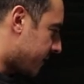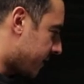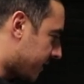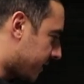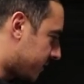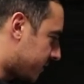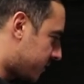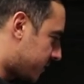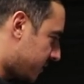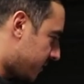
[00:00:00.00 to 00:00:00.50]

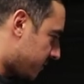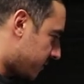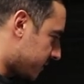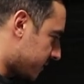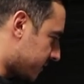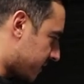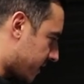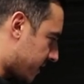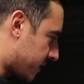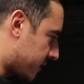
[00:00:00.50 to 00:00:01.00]
And she
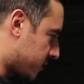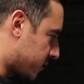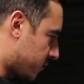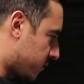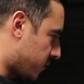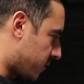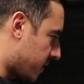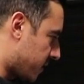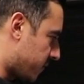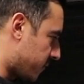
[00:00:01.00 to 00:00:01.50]
was at
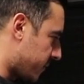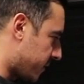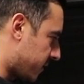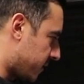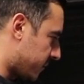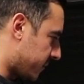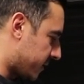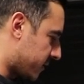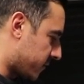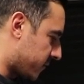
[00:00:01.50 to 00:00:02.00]
12
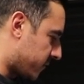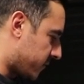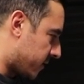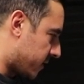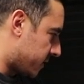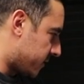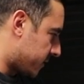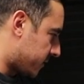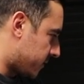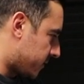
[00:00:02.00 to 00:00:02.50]
millimeter
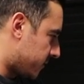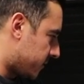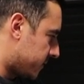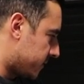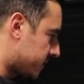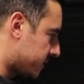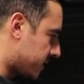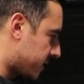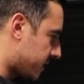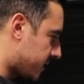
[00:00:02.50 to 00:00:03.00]

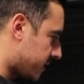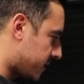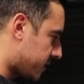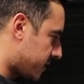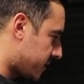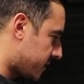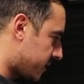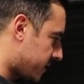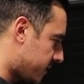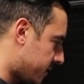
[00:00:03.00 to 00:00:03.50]
follicles
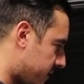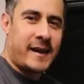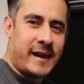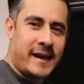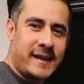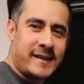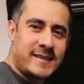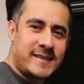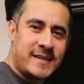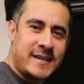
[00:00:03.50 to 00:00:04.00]
and
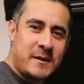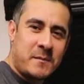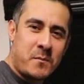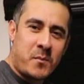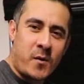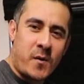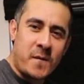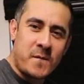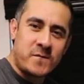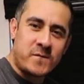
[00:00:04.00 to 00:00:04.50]

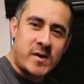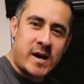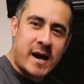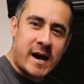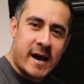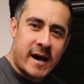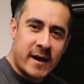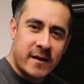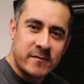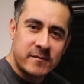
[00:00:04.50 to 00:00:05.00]

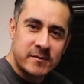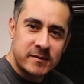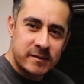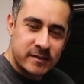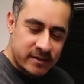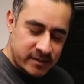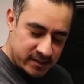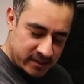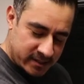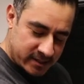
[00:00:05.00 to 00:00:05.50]
18.5.
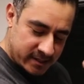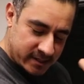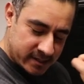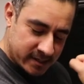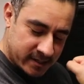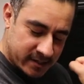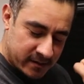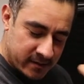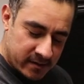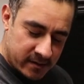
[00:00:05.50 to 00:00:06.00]

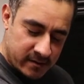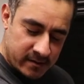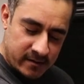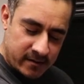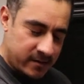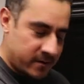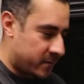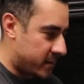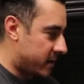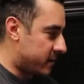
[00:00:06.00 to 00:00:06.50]
Dang.
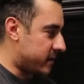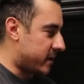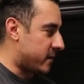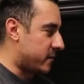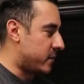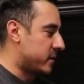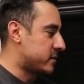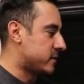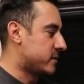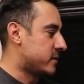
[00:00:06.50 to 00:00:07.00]
Oh man, I don't even
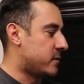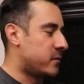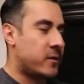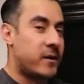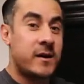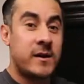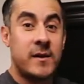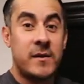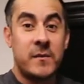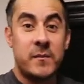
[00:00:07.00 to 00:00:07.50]
have muscle no
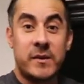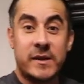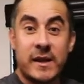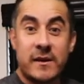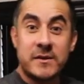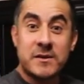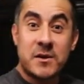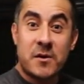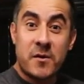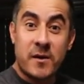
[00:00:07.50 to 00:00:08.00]
more. But
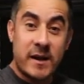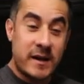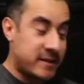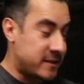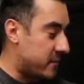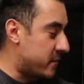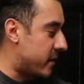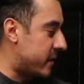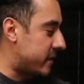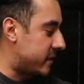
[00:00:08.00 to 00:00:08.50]
that was
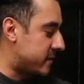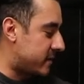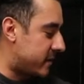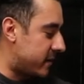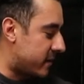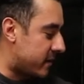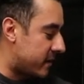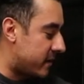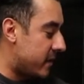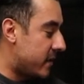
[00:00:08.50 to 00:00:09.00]
crazy, man. That's
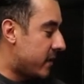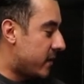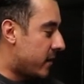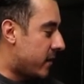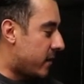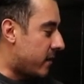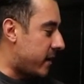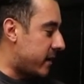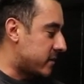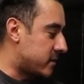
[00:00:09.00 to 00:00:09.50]
good.
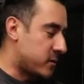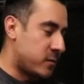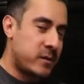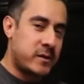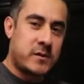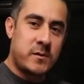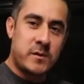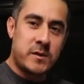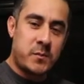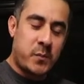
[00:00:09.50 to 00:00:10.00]
All right, so
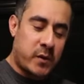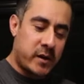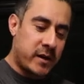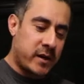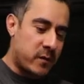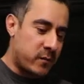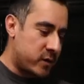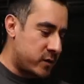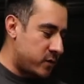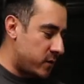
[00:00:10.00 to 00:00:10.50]
we're doing pretty
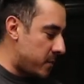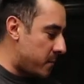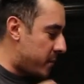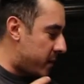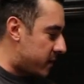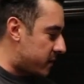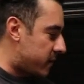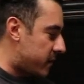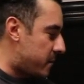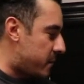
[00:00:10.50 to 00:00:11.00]
good. We're doing
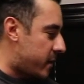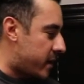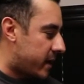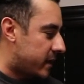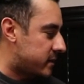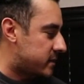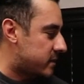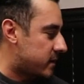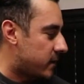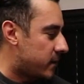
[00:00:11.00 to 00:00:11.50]
better than
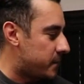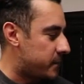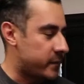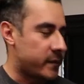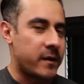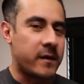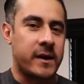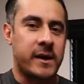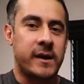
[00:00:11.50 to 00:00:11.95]
bad, so. All